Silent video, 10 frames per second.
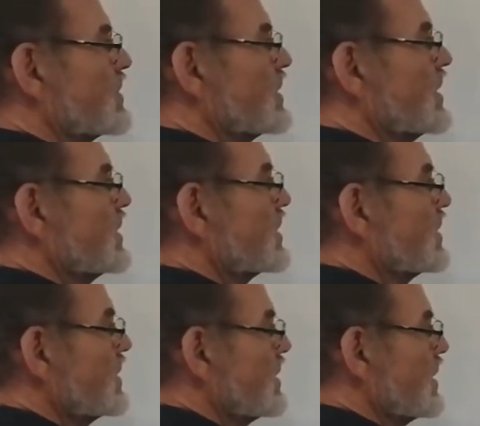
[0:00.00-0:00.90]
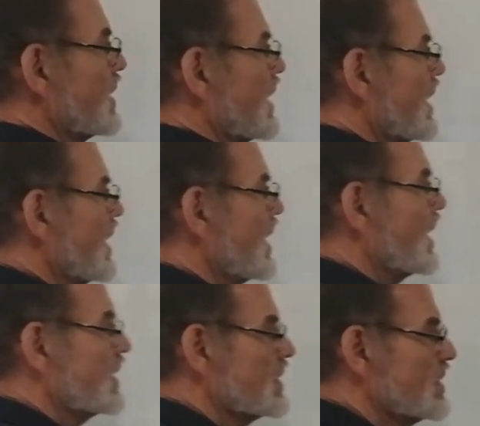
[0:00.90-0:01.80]
Okay?
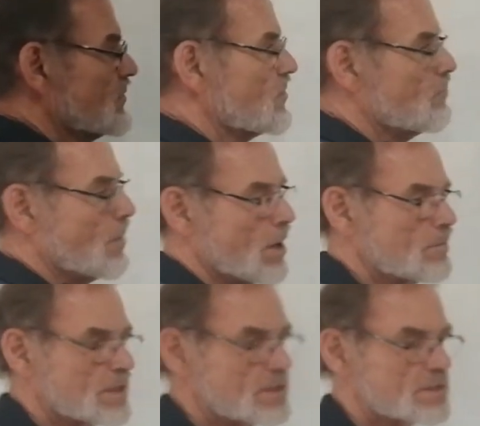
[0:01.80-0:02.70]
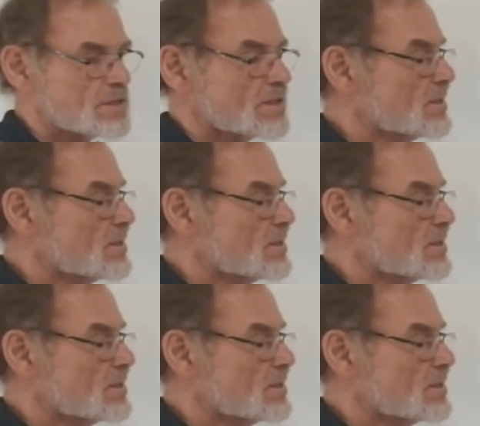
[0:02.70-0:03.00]
And the moment